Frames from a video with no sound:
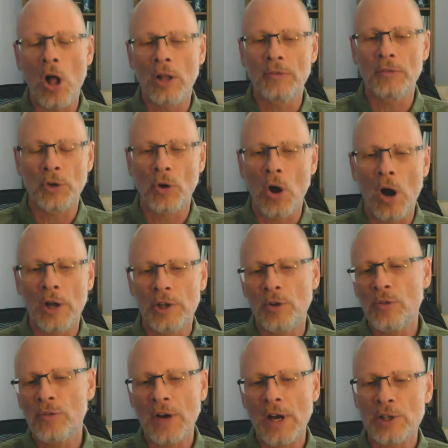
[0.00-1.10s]
all of your
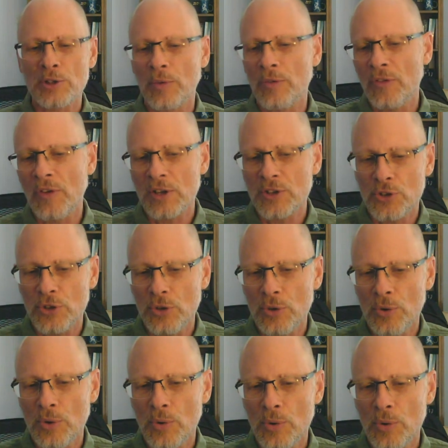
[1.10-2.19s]
audio files with
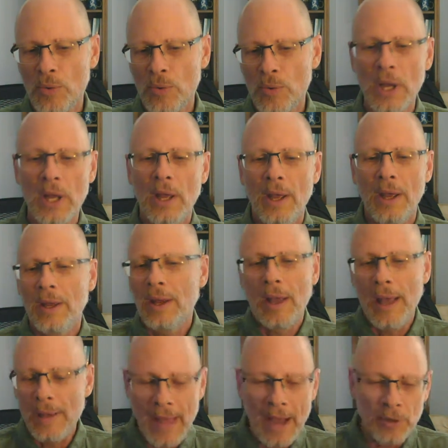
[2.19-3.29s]
Fasoo,
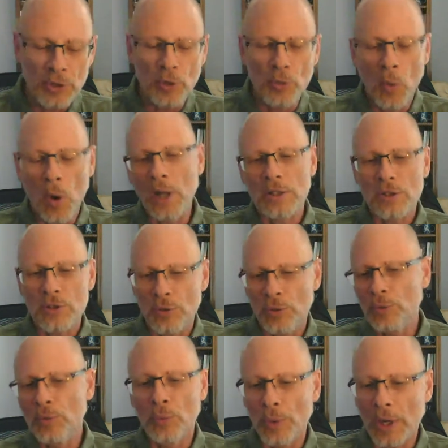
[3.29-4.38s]
and now you want
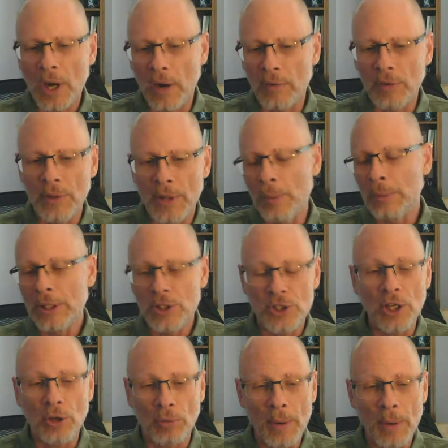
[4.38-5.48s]
to recover them
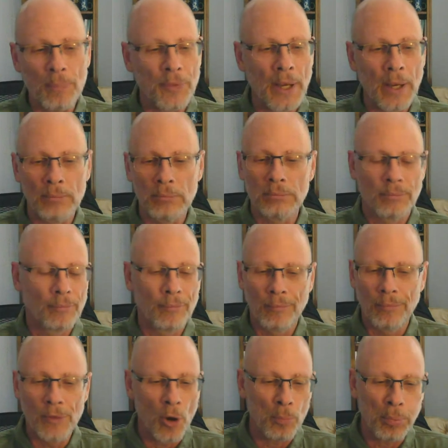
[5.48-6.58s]
and decrypt them,
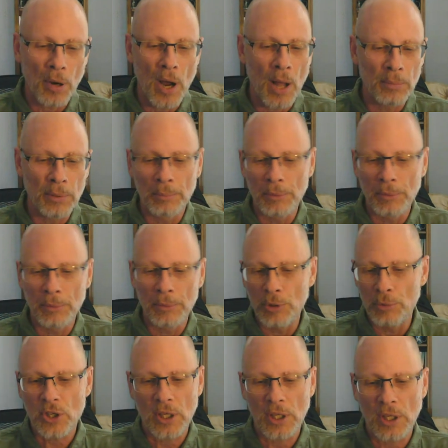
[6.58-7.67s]
no problem. You would
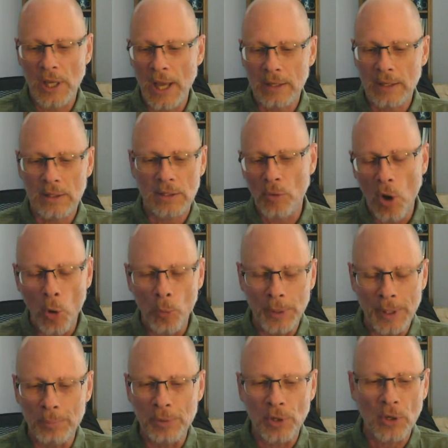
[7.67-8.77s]
just connect,
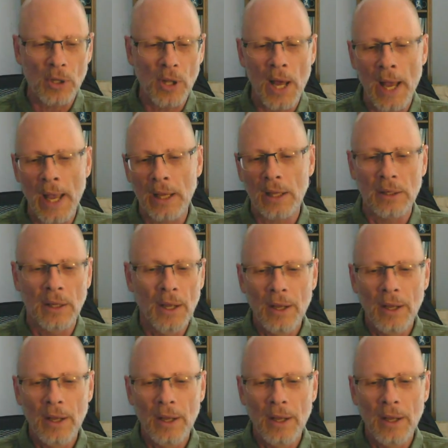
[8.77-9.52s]
open up your client.